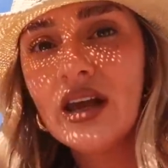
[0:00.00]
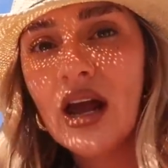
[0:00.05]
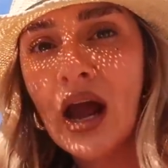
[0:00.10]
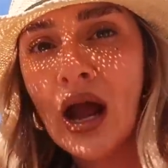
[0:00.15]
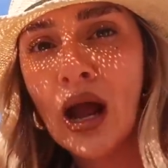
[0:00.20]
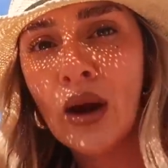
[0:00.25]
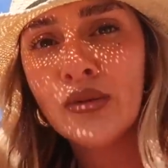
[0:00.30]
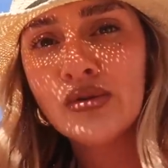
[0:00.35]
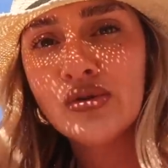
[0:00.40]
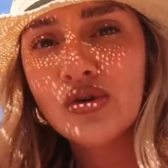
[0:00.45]

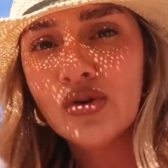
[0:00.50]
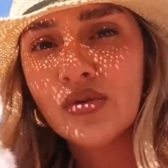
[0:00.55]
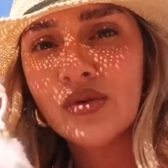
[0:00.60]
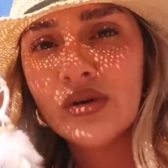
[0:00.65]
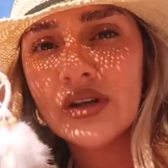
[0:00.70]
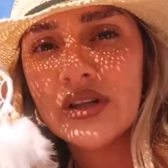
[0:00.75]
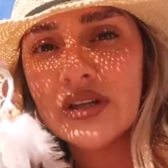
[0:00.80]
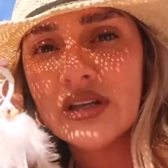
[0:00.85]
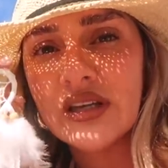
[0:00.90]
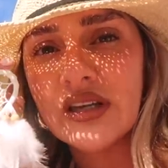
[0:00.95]
how adorable
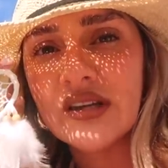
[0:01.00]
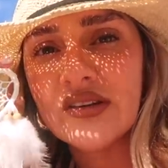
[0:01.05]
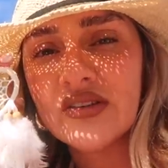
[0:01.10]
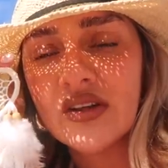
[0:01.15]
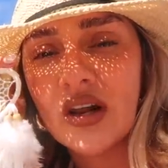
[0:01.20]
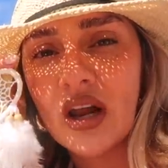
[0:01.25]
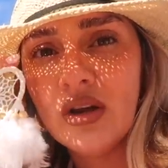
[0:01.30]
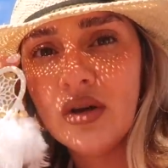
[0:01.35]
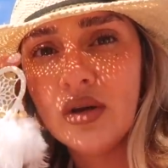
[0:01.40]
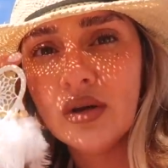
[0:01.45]
are these?
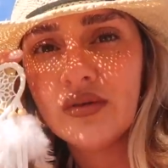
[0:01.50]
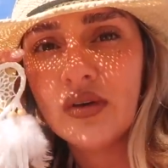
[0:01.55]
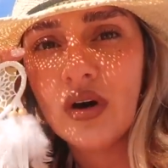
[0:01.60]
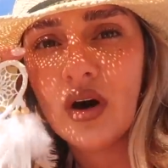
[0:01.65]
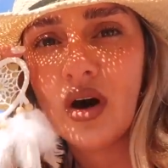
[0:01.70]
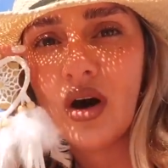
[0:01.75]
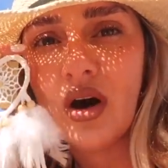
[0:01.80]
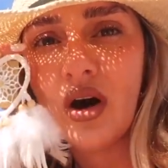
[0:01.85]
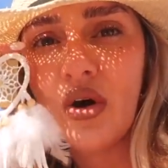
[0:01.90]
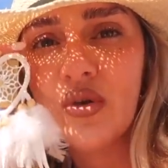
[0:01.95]
They're like love
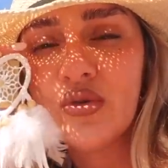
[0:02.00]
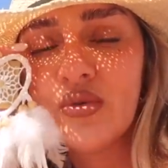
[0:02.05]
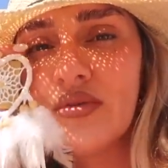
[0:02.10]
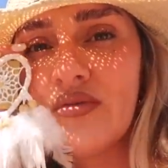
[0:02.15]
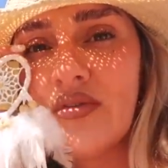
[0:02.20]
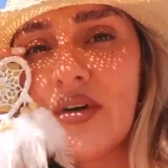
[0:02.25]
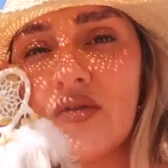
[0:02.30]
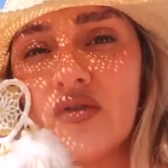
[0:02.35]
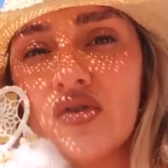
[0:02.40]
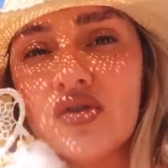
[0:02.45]
hearts
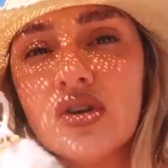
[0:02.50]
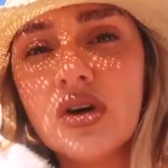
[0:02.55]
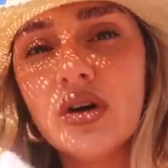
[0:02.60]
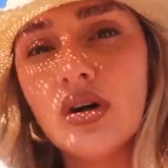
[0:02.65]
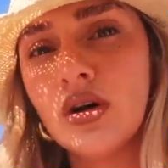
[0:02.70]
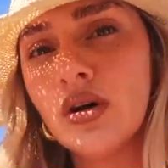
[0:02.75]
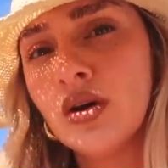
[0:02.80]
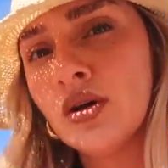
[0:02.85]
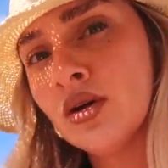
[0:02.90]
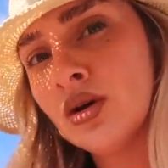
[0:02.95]
with feathers
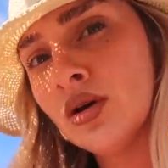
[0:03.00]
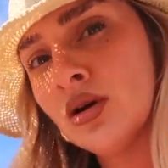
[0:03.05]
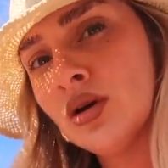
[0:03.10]
on.